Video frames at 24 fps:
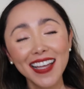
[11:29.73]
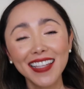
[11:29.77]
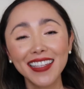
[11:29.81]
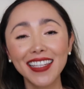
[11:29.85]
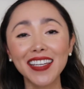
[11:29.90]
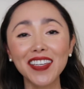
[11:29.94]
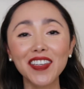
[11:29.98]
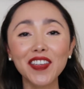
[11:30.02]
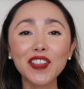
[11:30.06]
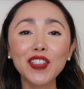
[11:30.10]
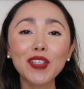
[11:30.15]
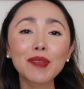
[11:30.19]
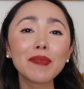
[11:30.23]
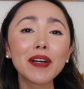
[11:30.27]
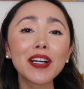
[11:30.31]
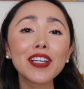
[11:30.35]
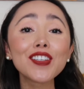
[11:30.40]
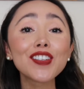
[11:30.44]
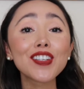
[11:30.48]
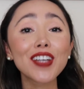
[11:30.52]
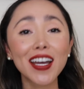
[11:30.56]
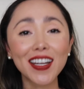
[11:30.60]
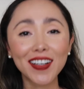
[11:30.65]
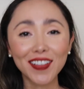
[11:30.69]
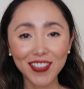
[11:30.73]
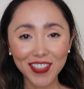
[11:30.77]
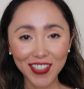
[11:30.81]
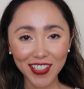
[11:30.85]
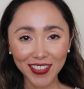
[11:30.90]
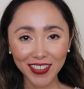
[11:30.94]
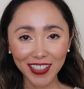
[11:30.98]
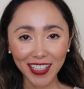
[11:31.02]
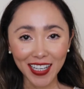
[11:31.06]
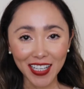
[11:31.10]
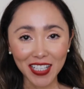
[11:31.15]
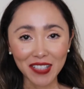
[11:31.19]
Thank you so much, and I'll see
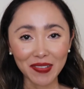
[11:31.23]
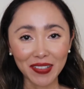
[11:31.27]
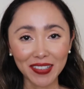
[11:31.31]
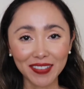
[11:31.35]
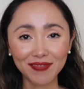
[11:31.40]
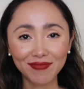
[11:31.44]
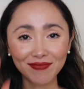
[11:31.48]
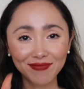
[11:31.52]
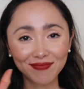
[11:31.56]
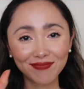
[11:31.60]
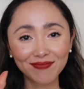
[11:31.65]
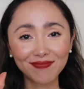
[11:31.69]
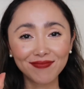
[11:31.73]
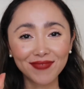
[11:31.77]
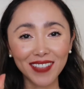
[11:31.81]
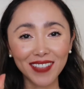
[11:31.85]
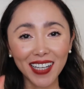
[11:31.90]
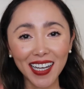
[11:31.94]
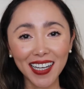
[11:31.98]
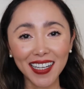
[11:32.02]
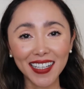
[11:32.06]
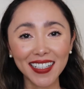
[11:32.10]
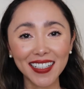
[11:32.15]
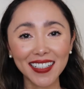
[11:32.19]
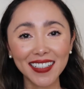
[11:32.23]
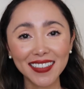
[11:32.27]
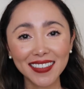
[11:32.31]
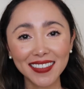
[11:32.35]
you in the next one. Bye.